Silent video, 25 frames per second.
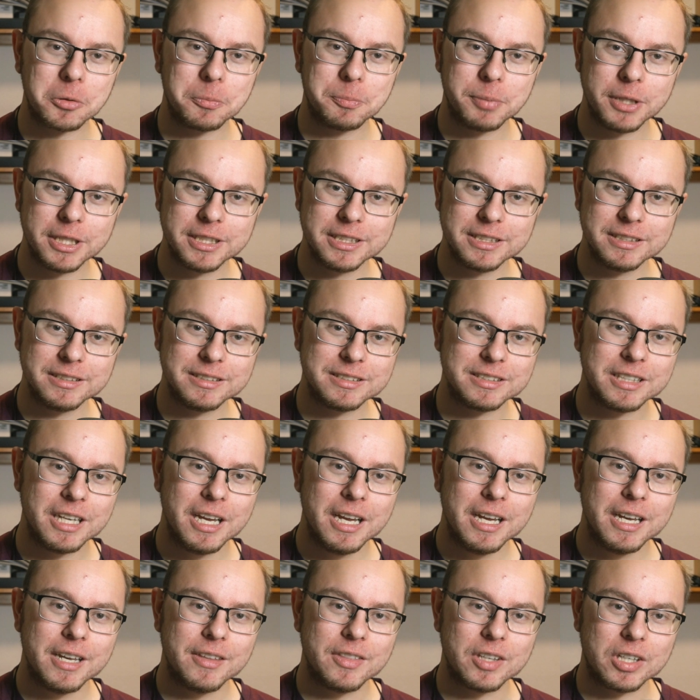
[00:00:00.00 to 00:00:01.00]
your opinions
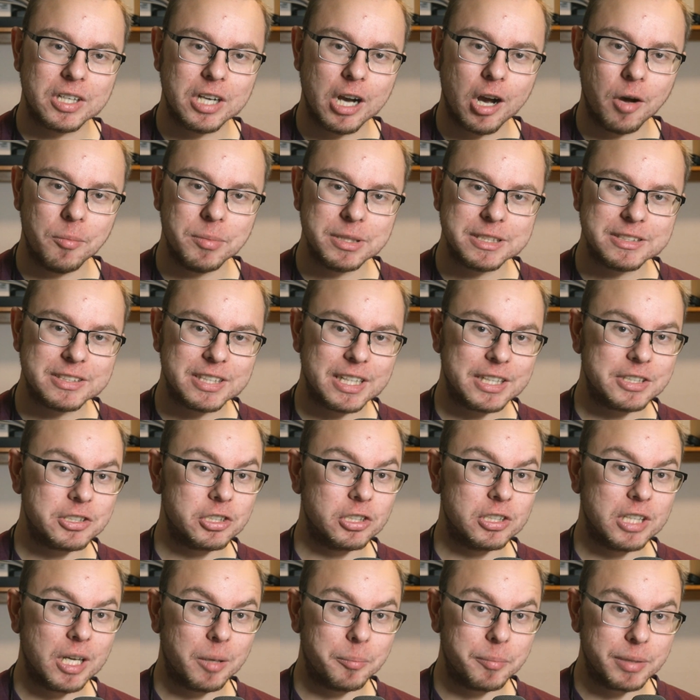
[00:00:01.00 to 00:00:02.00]
in the comments
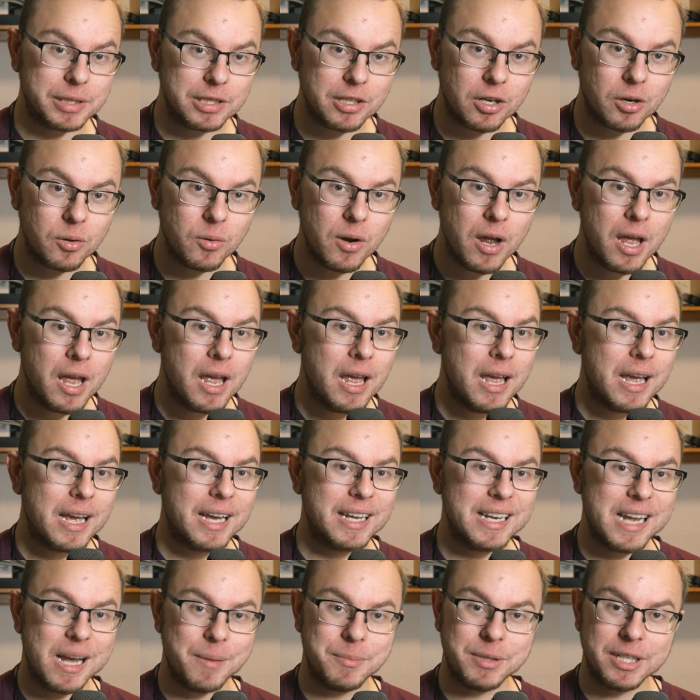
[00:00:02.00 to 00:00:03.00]
section down below.
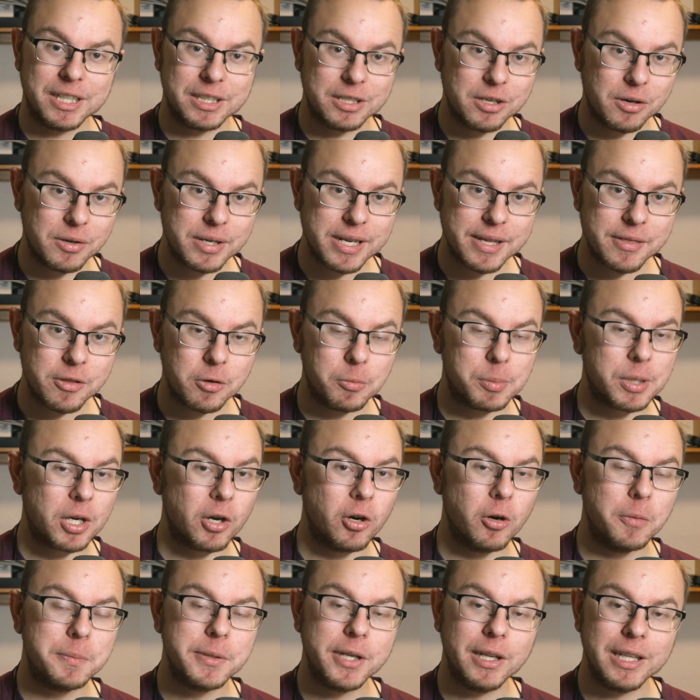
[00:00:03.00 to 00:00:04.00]
And I'm gonna go now though, but I
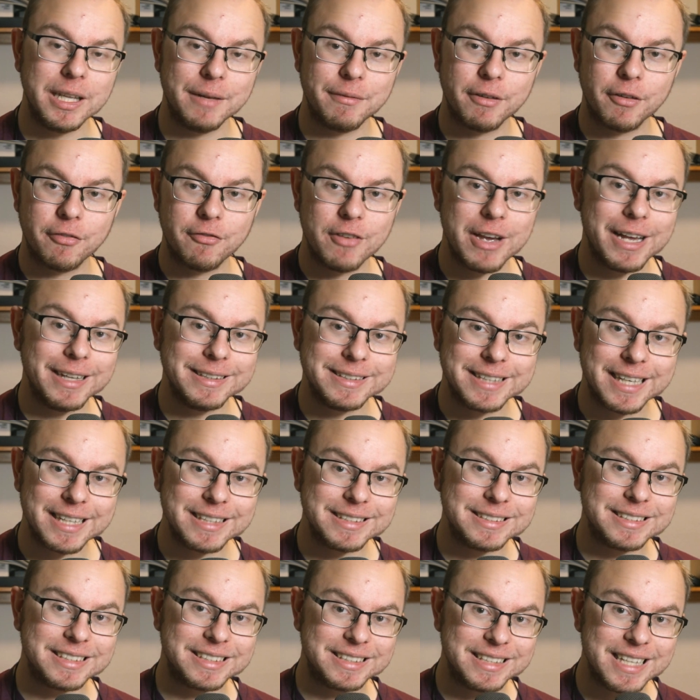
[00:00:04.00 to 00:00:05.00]
hope y'all have a
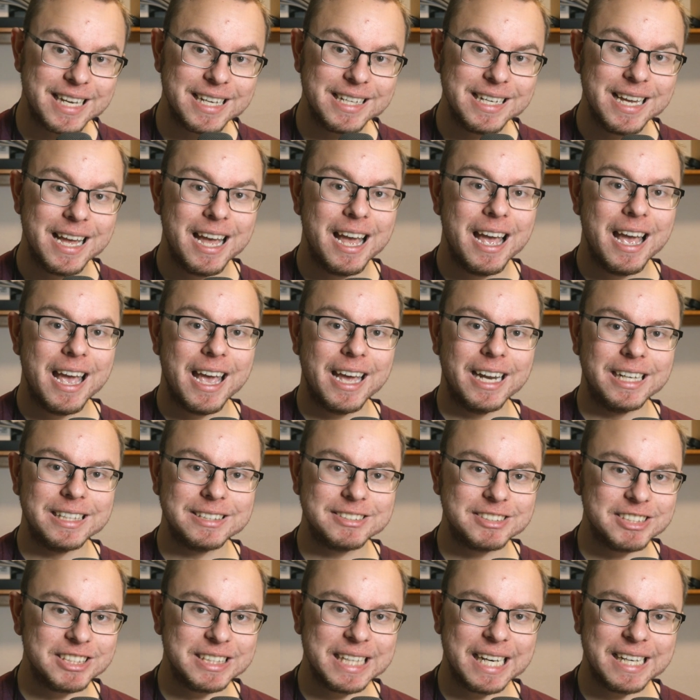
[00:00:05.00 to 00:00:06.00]
fantastic day. And I'll
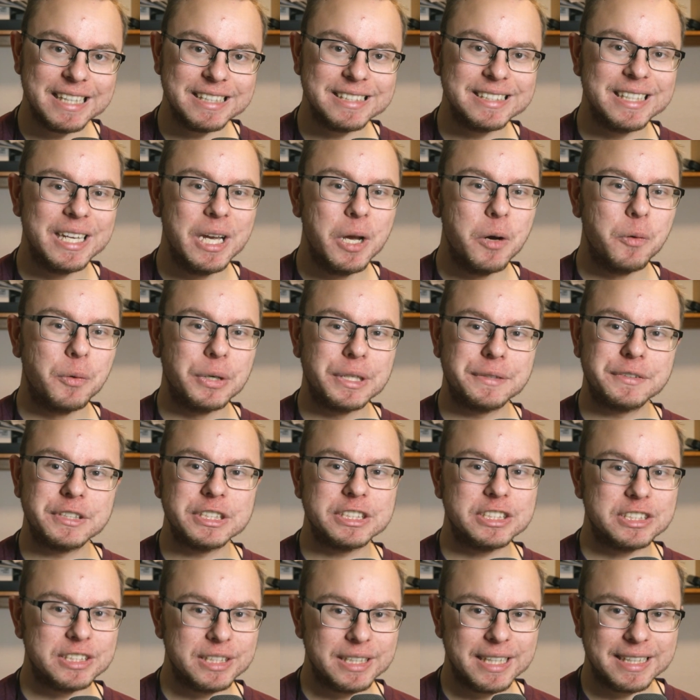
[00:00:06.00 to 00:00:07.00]
see you guys whenever
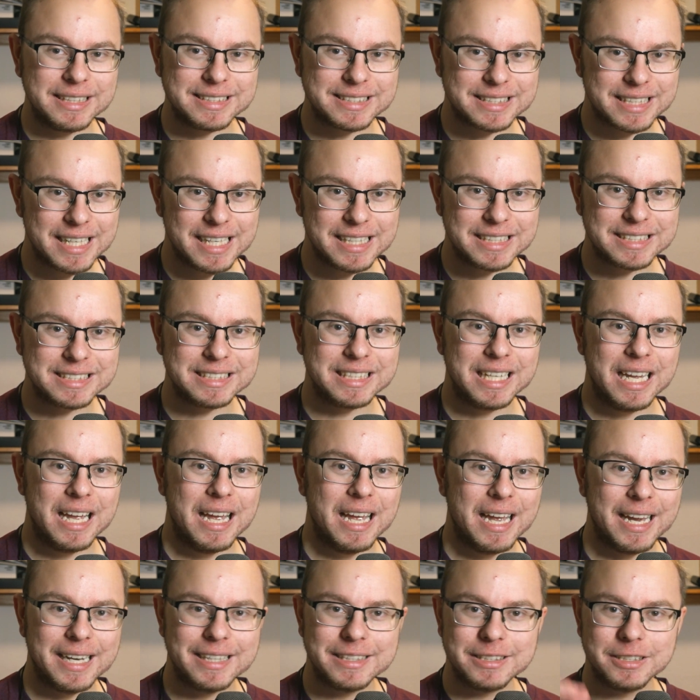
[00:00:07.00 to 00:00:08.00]
I see you guys next.
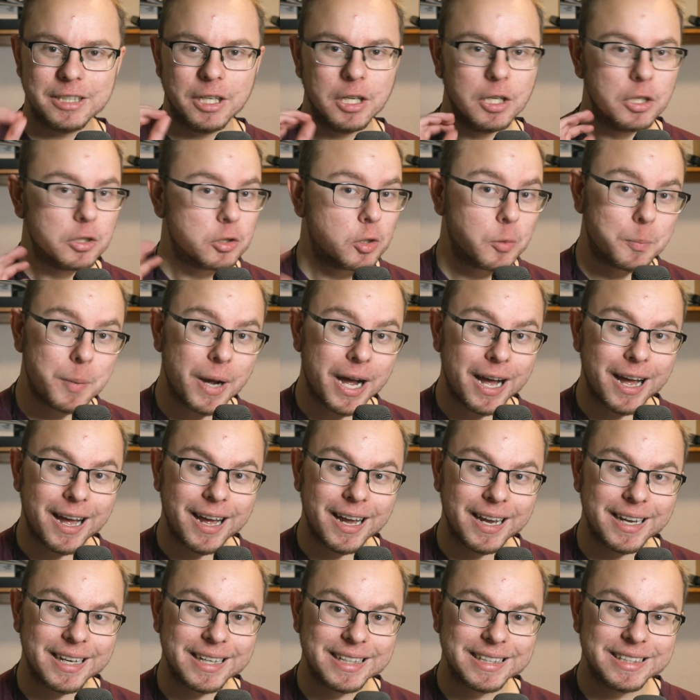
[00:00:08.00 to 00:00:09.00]
And
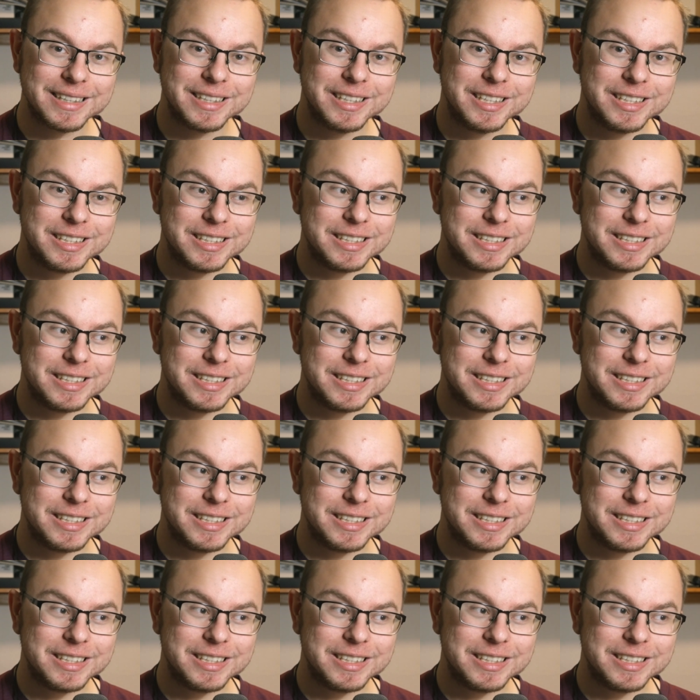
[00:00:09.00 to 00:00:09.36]
goodbye!